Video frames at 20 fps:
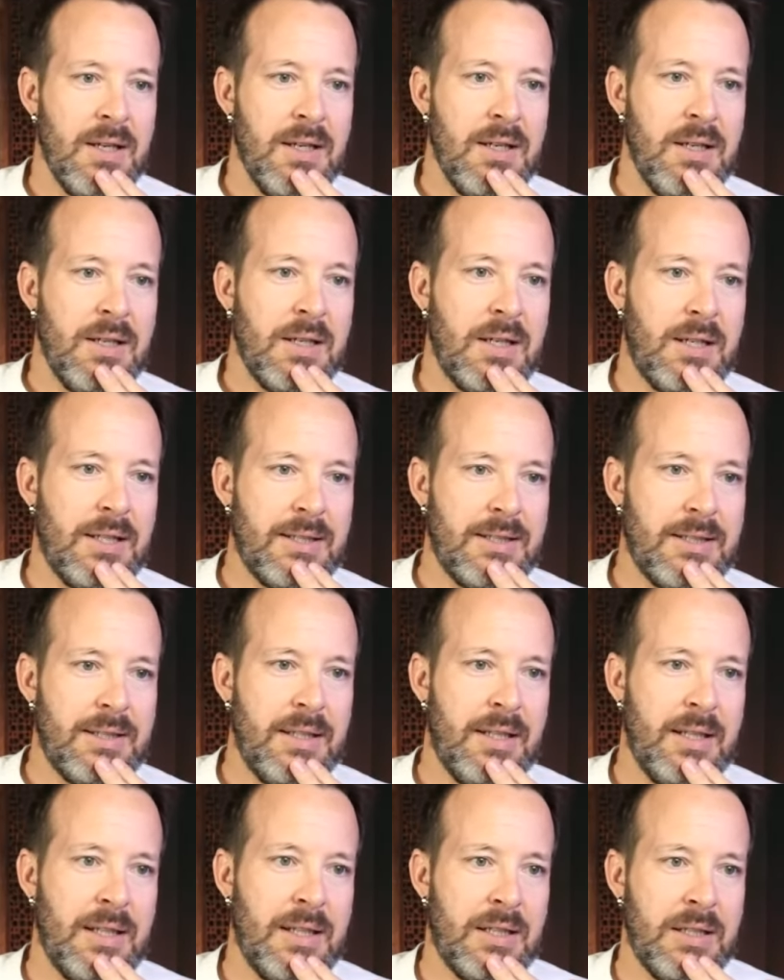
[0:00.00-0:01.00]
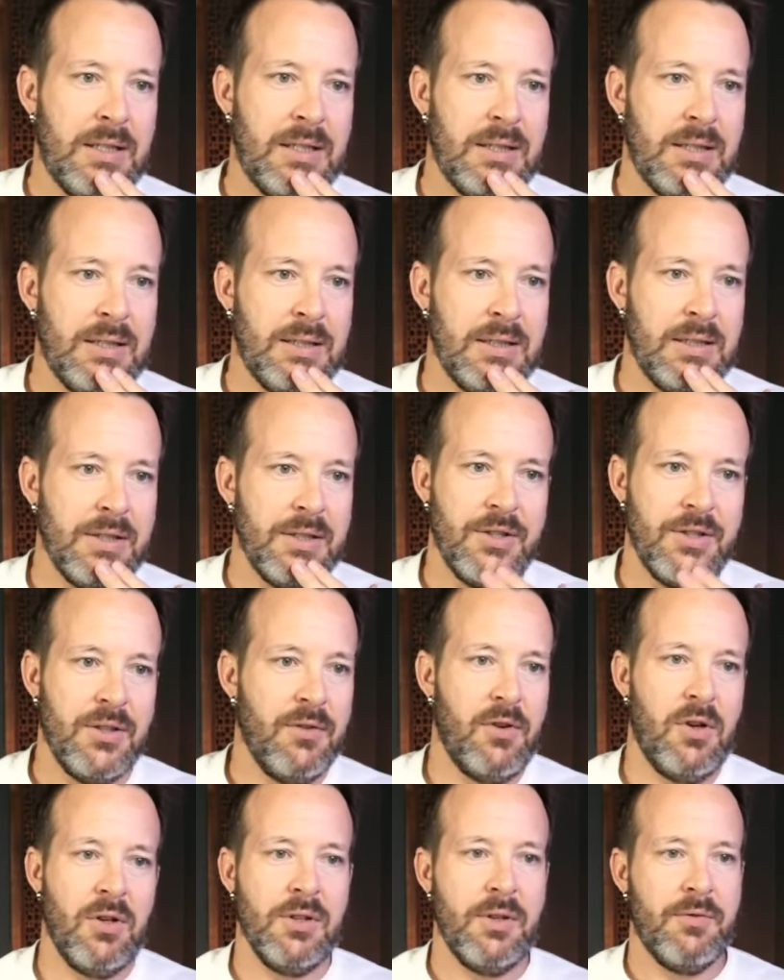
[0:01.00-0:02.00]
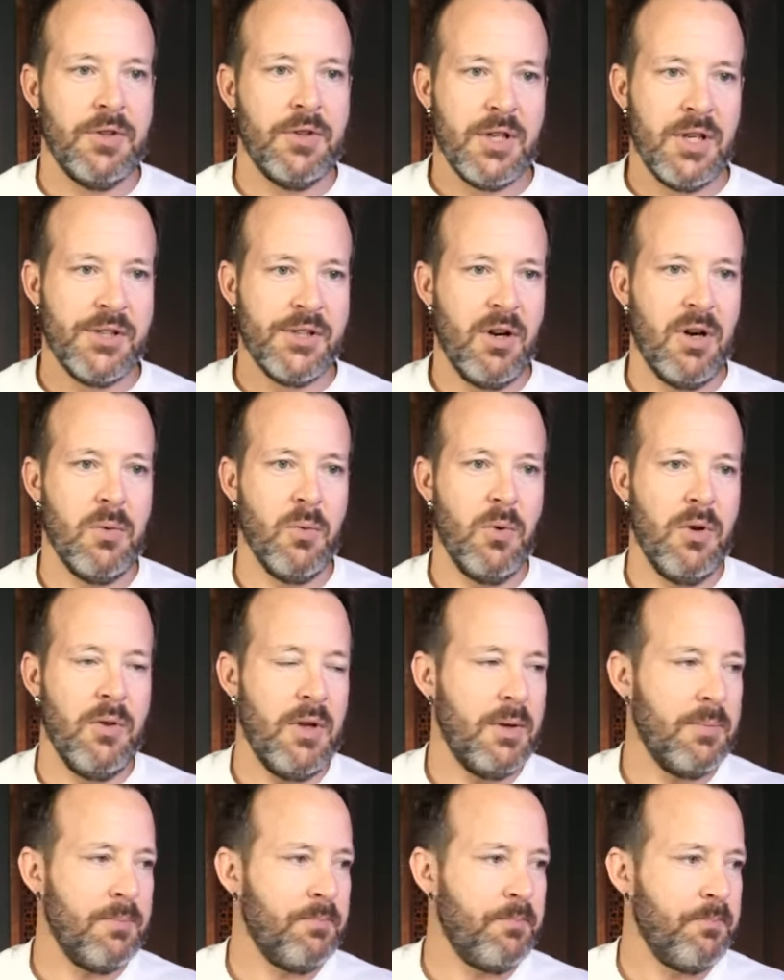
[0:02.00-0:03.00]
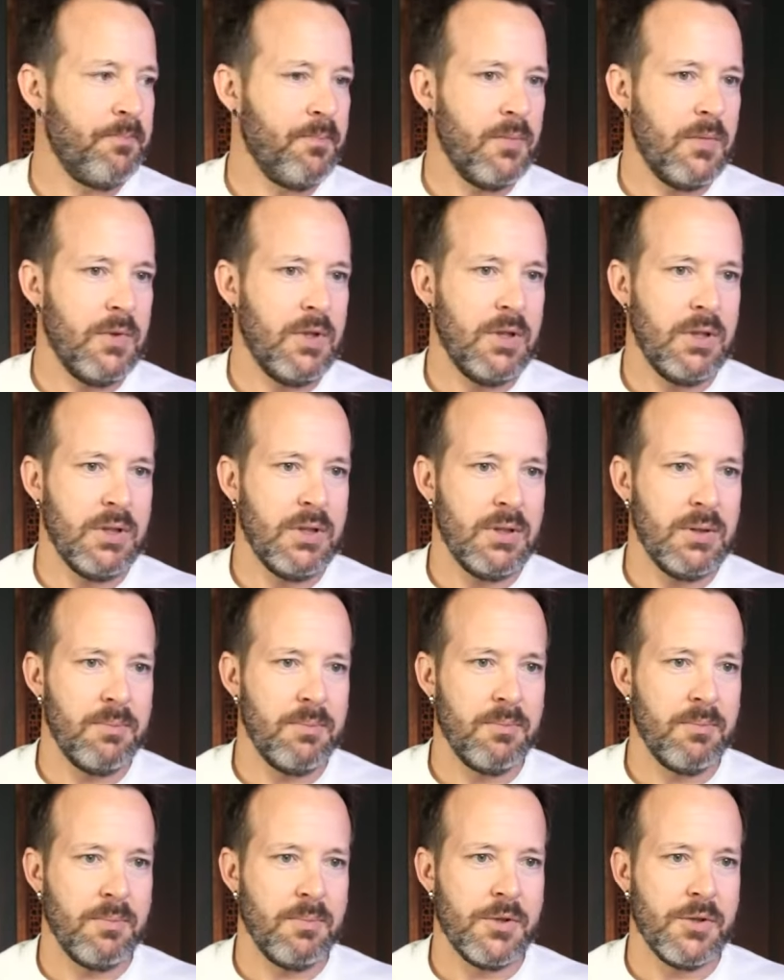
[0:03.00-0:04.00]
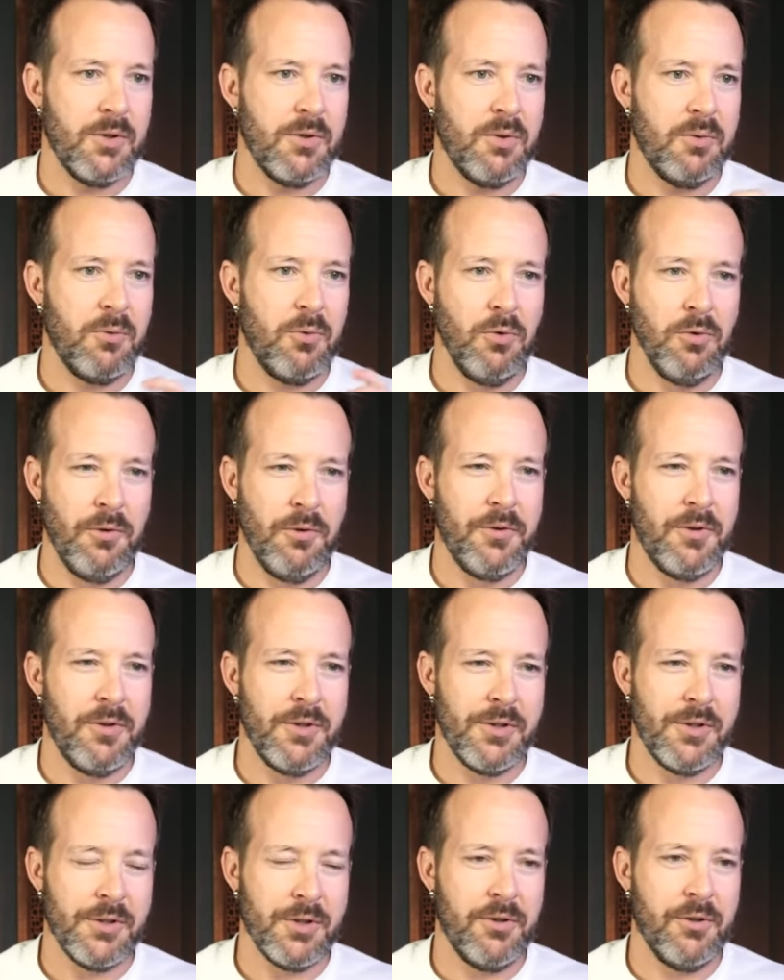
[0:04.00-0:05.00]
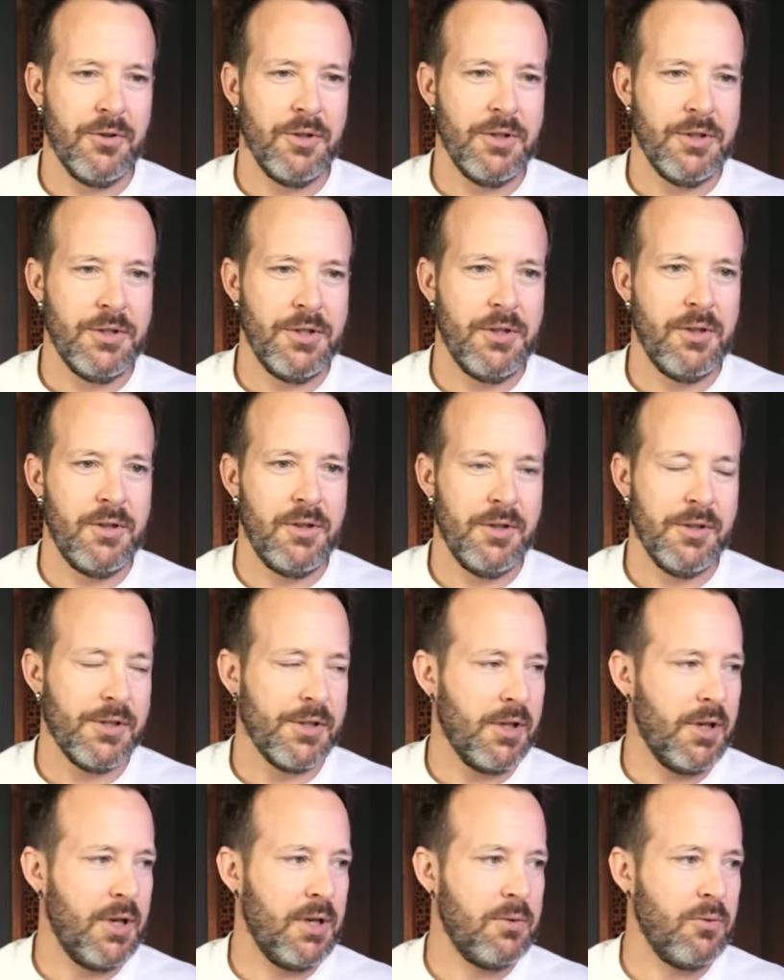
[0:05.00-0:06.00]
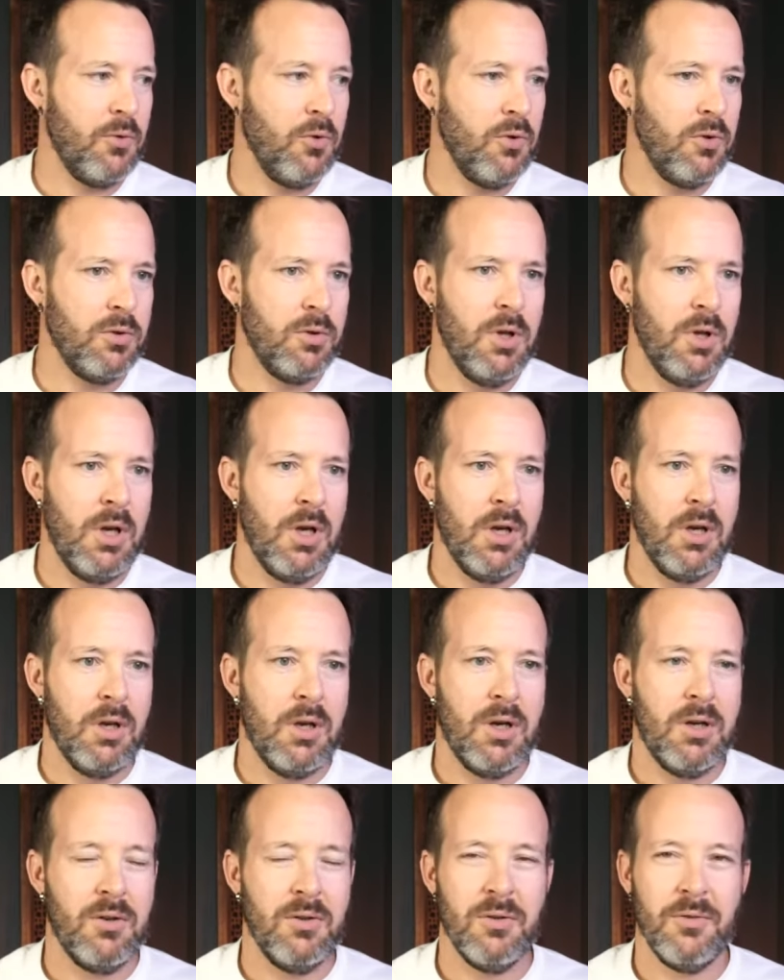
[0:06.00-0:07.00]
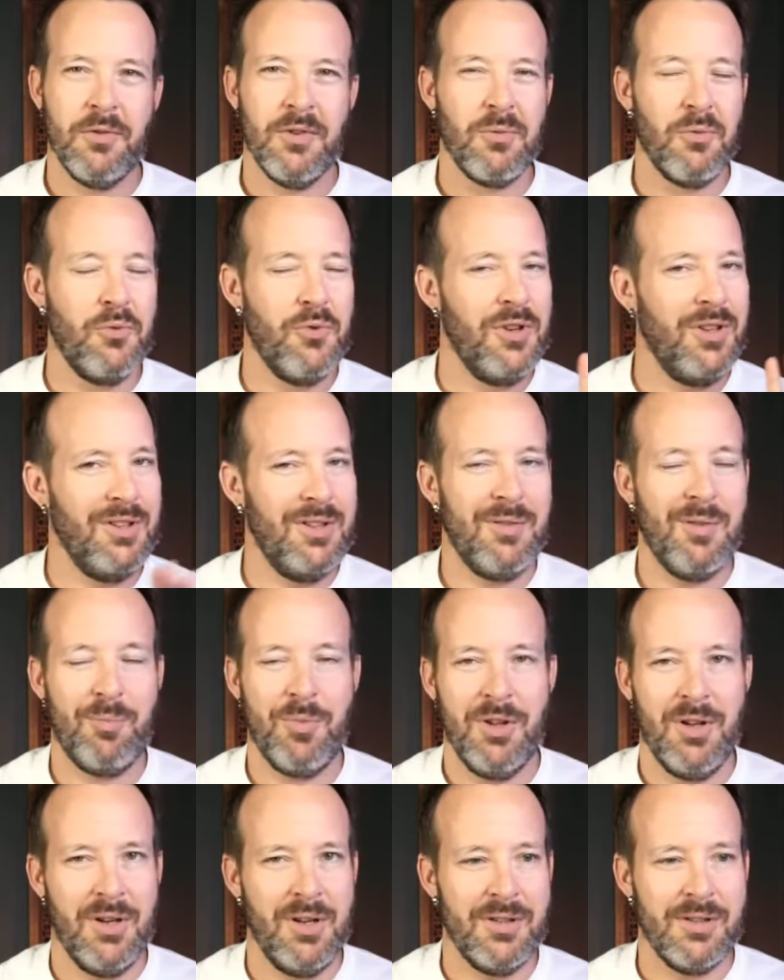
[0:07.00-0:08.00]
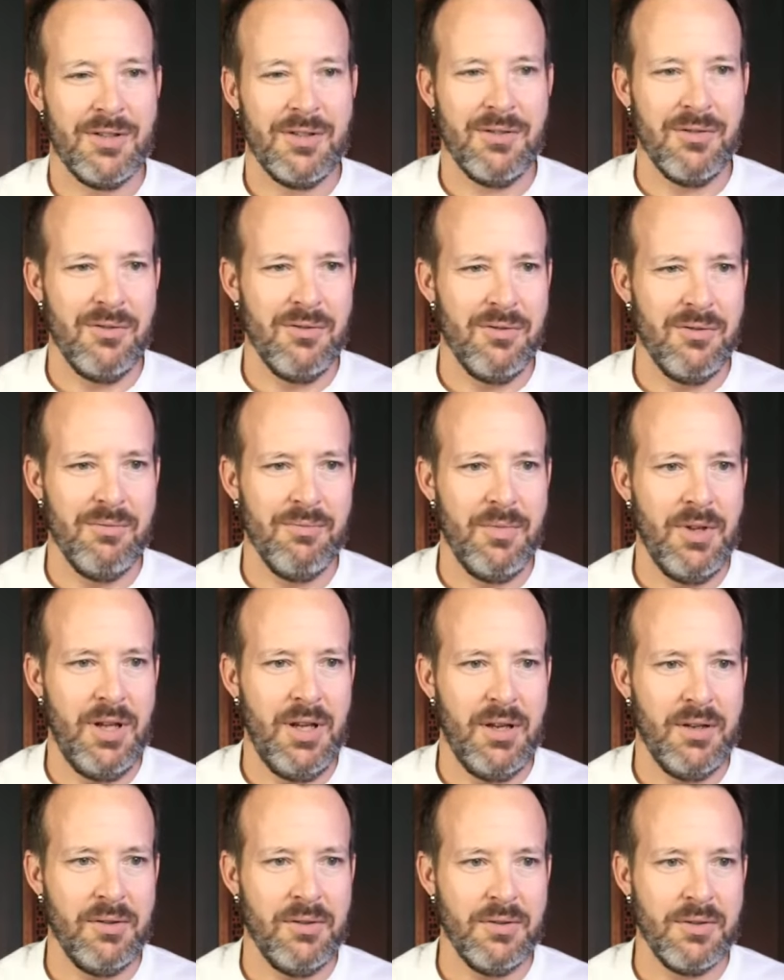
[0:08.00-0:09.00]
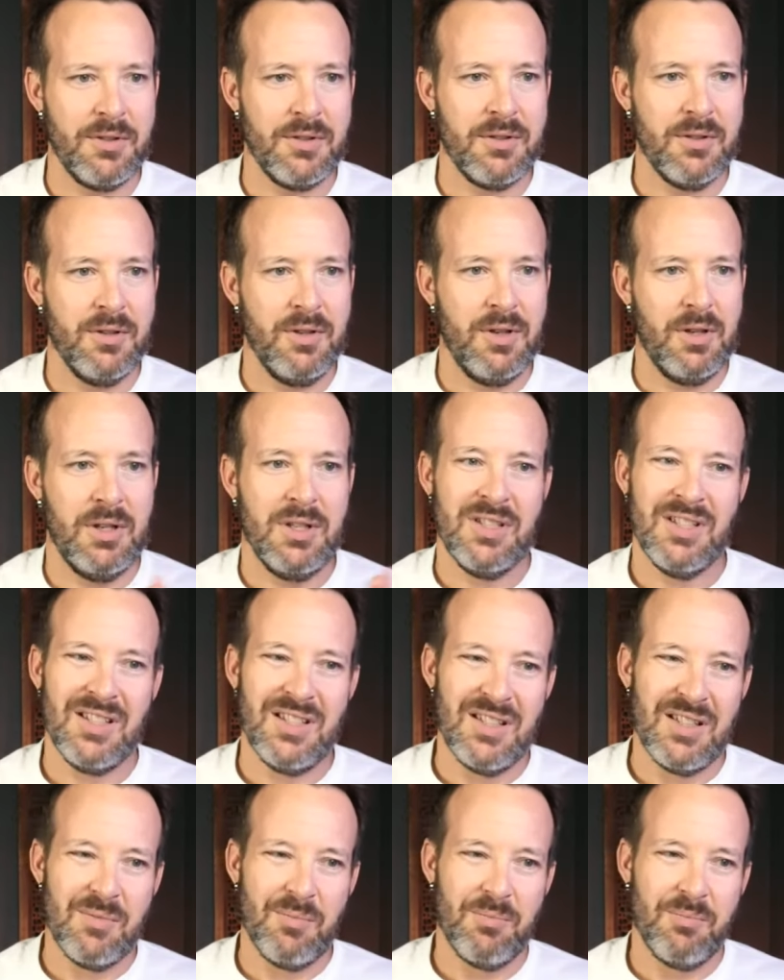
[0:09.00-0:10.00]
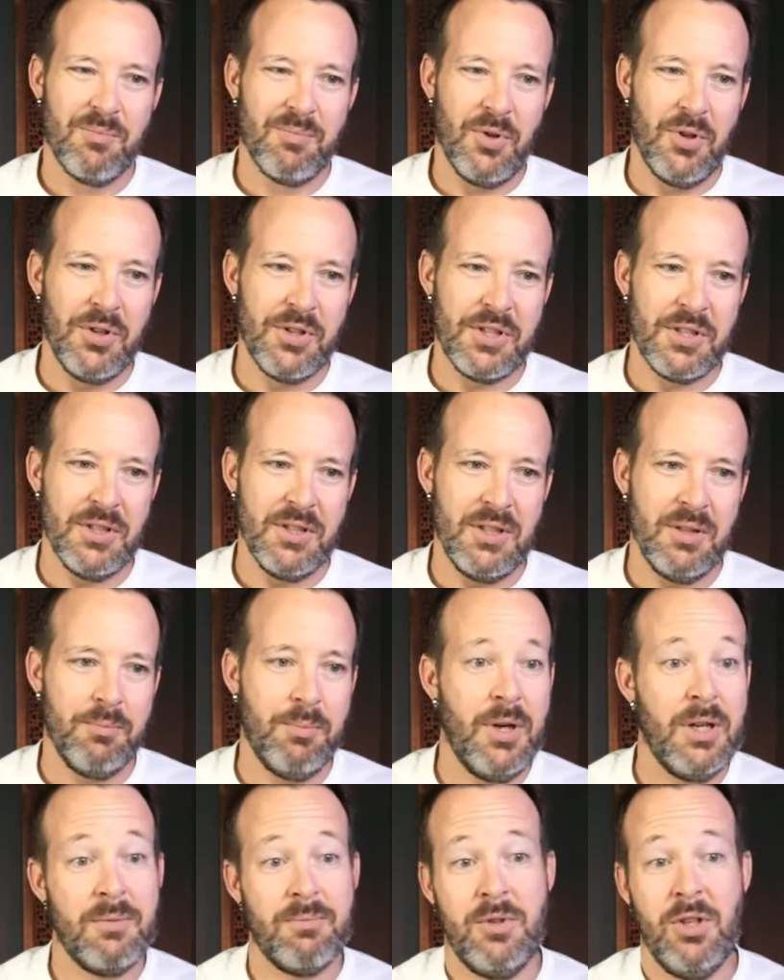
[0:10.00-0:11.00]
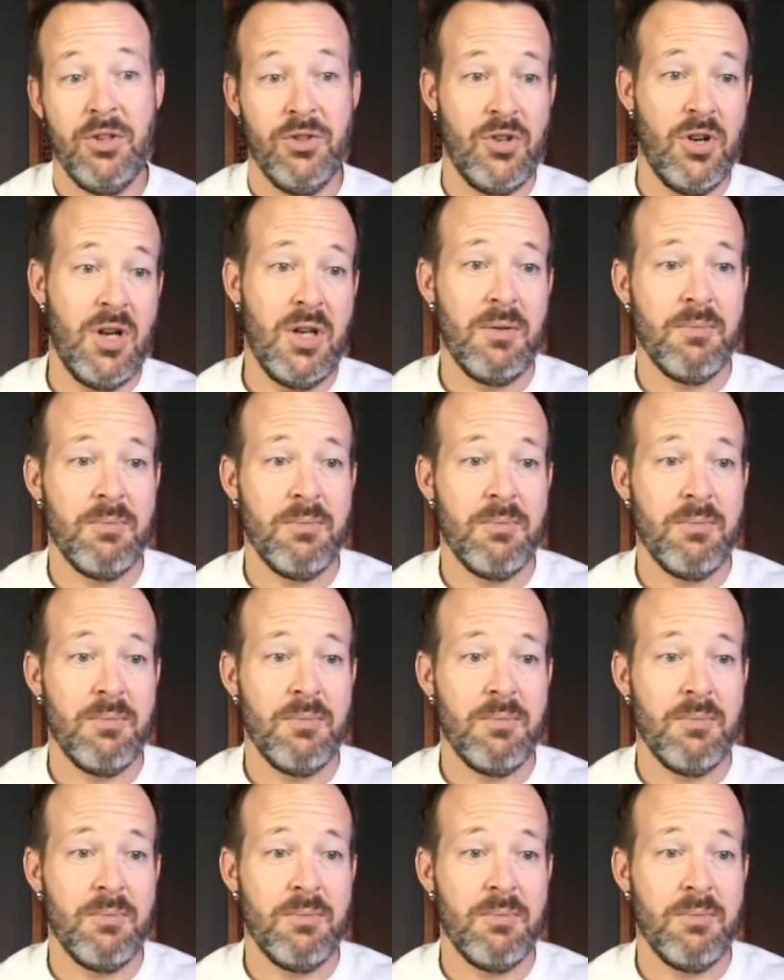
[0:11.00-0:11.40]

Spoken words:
Because you'd have all different size hardware then. So rule of thirds is a good interior design rule. I don't know if it really applies to handles personally, but you can try